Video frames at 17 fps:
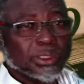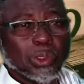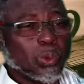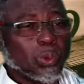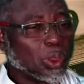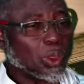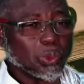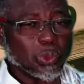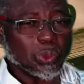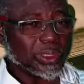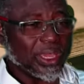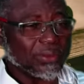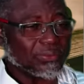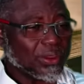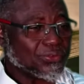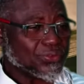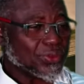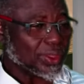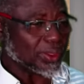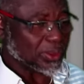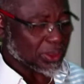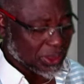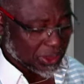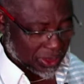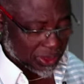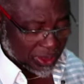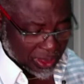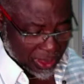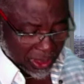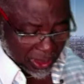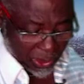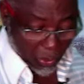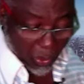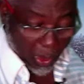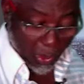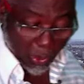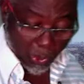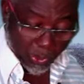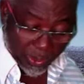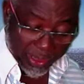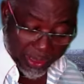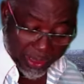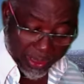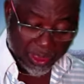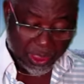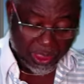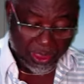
the one who never fails, the one who never